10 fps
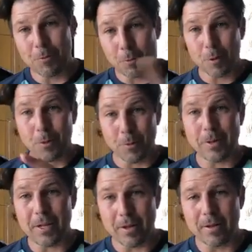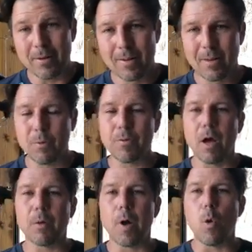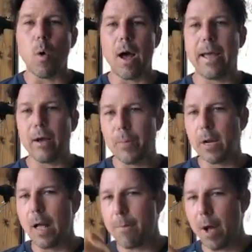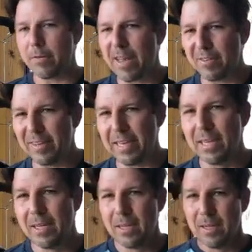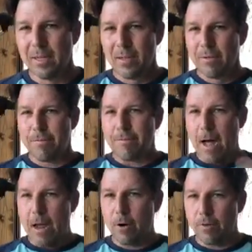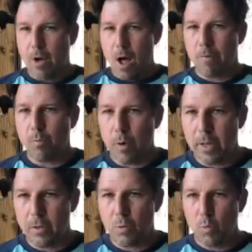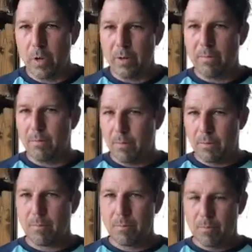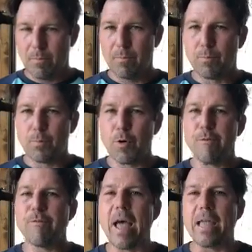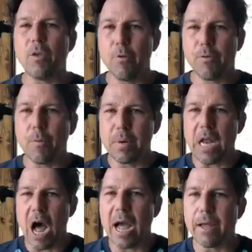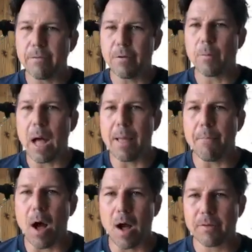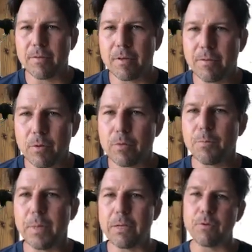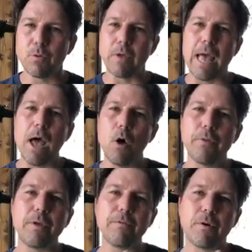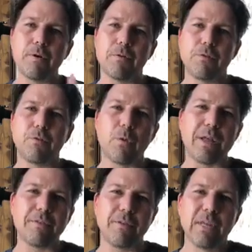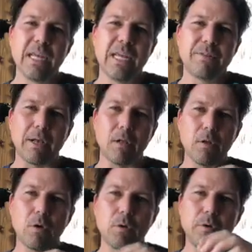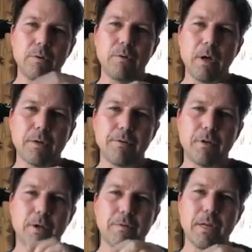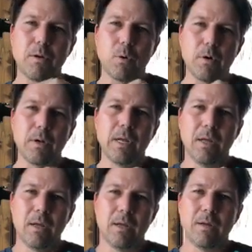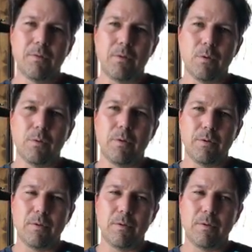really, really good, and we'll talk about why. Intermittent hypoxia actually fires off what would prevent you from dying from hypoxia, so to speak. So it's a healthy versus stress. It's like a little induction of it in order to